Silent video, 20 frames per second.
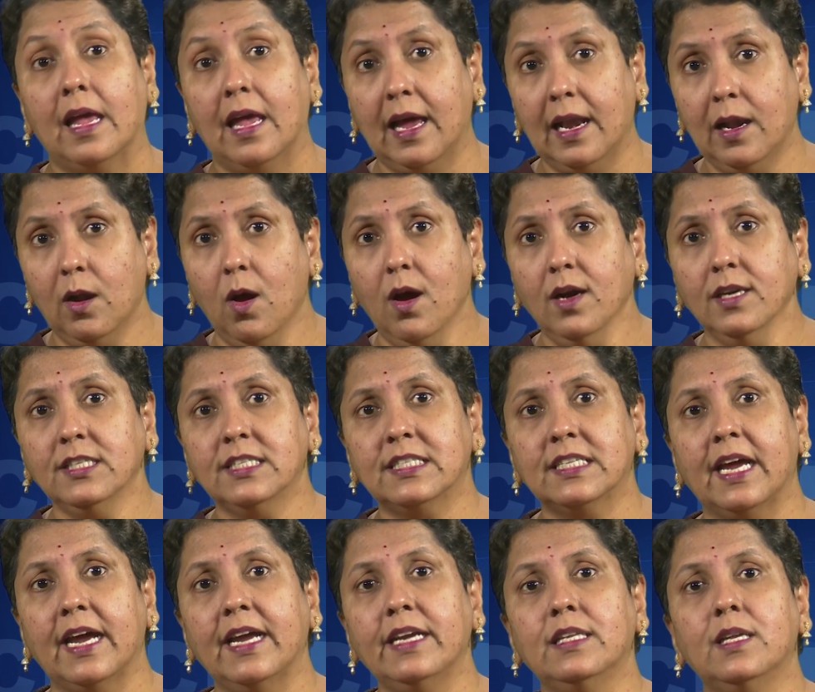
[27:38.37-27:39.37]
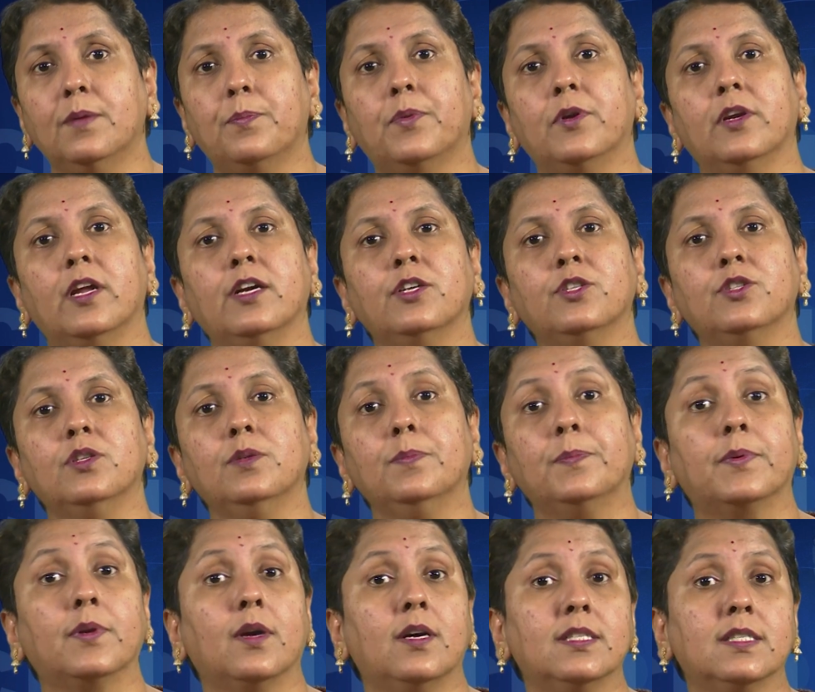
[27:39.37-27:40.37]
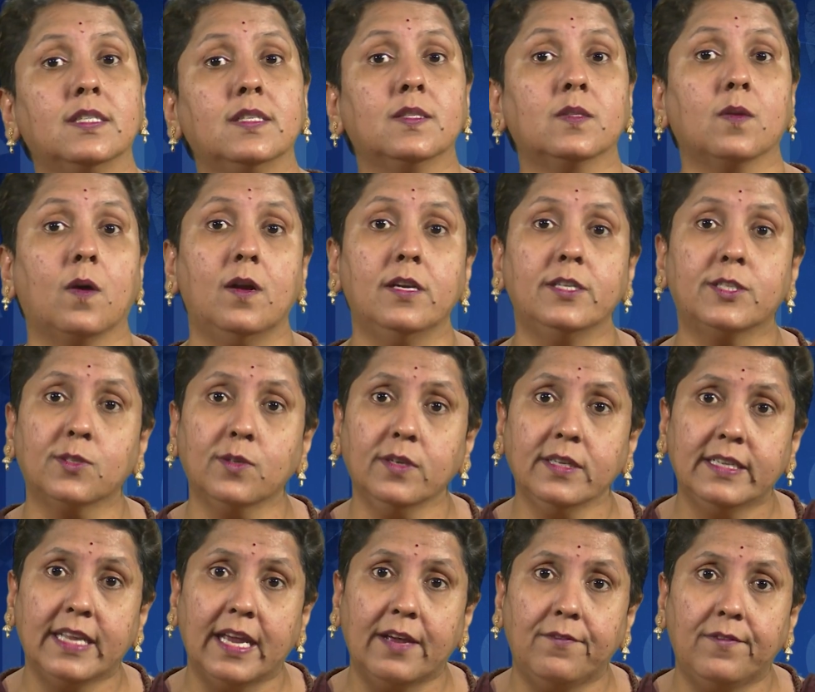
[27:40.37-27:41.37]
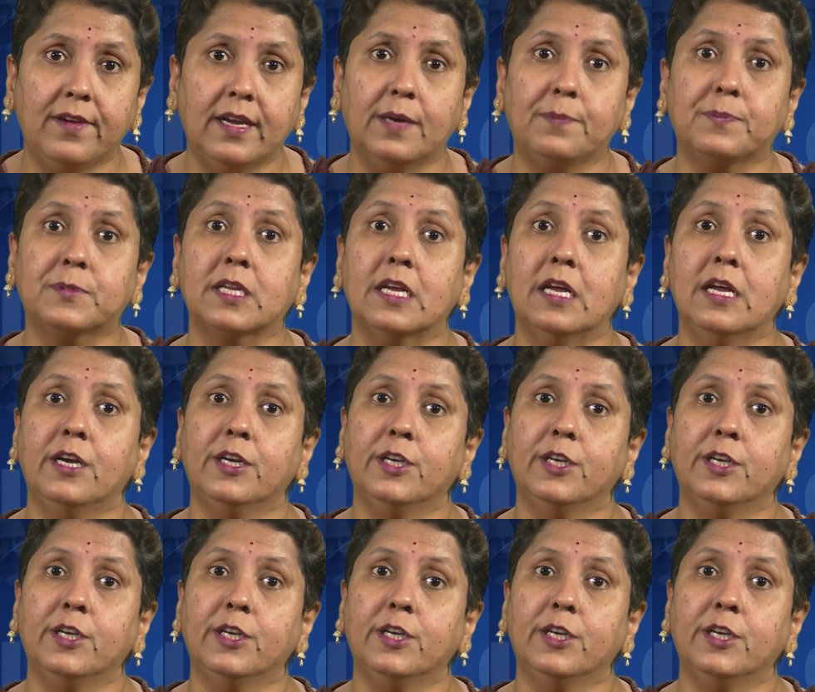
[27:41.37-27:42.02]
Alongside, the production process also develops